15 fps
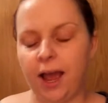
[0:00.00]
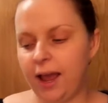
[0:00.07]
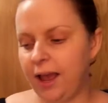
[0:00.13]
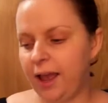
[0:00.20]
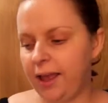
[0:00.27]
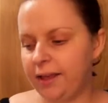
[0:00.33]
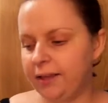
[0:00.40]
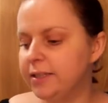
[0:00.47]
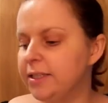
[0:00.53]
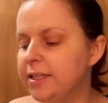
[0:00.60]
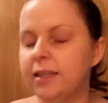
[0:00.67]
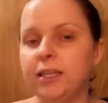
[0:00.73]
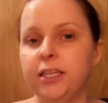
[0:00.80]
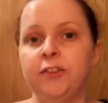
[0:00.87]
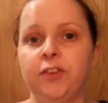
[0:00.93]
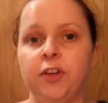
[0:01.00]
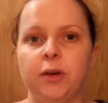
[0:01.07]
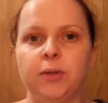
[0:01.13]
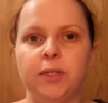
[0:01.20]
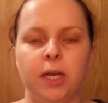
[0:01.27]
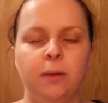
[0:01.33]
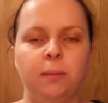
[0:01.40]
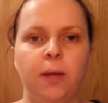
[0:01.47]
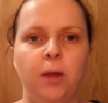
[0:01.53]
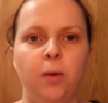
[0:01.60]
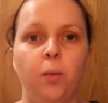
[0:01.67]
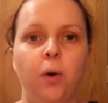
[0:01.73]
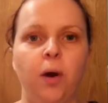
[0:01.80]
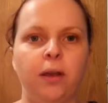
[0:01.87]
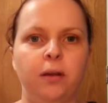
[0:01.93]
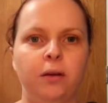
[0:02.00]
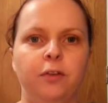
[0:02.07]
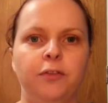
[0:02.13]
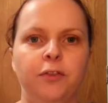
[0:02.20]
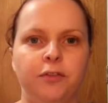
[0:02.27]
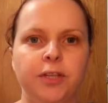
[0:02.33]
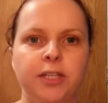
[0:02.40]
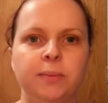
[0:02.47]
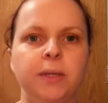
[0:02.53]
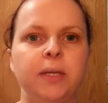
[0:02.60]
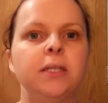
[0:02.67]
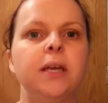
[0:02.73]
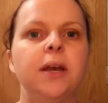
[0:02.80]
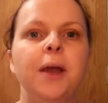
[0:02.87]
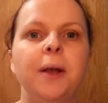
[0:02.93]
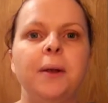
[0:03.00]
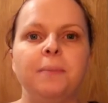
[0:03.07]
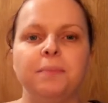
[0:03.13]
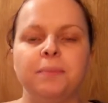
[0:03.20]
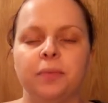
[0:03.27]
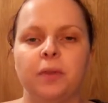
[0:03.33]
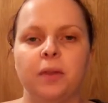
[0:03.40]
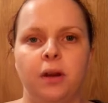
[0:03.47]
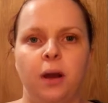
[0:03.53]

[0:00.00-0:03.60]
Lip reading: and this video is going to be what I got for Christmas.